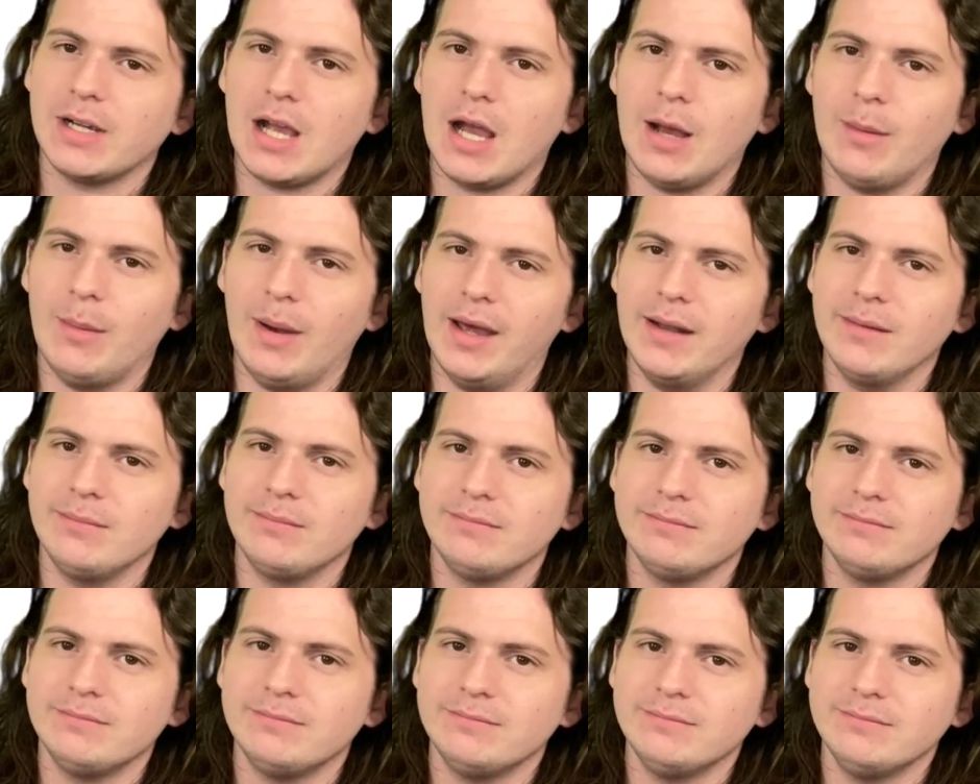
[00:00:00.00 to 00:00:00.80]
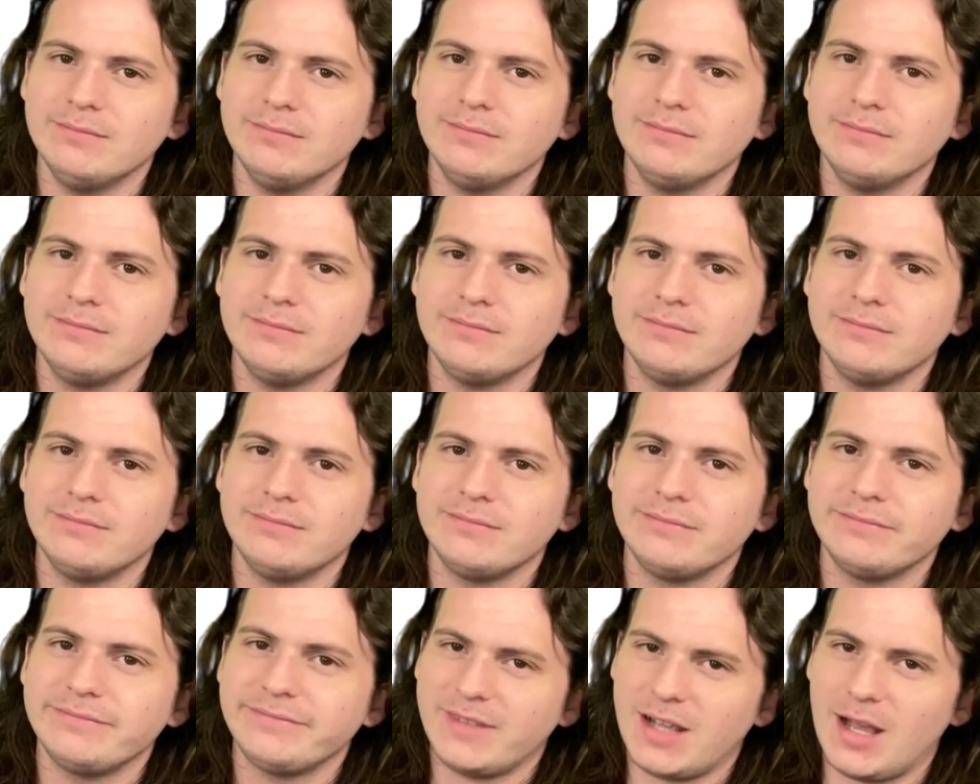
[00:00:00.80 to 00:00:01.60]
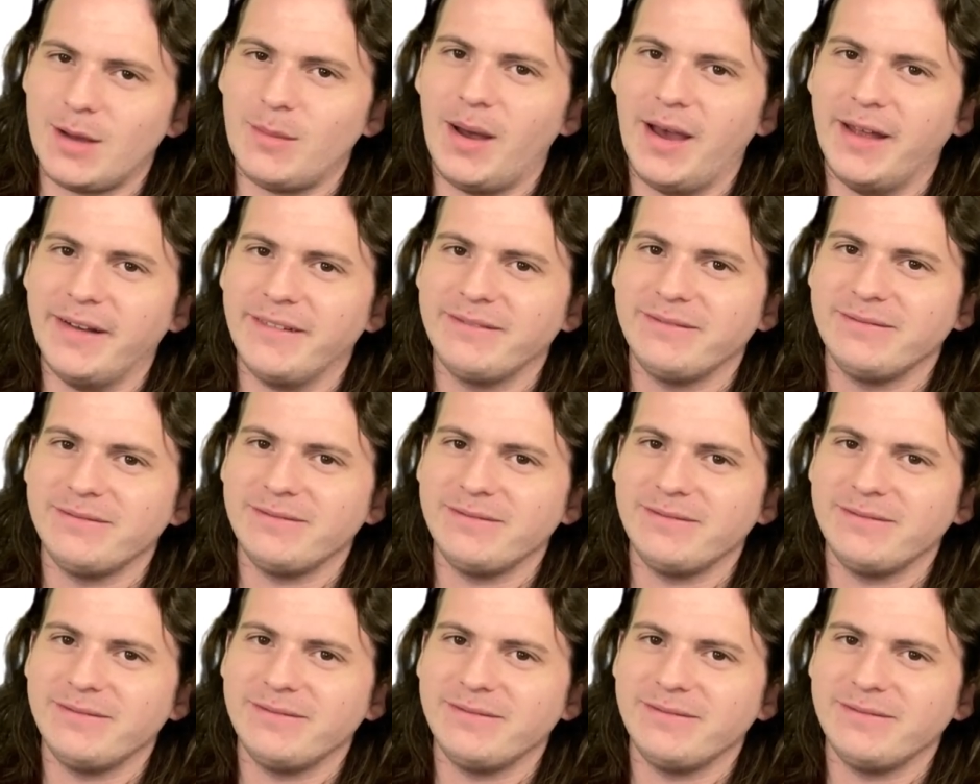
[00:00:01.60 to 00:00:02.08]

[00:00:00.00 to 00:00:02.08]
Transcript: Come on. Come on.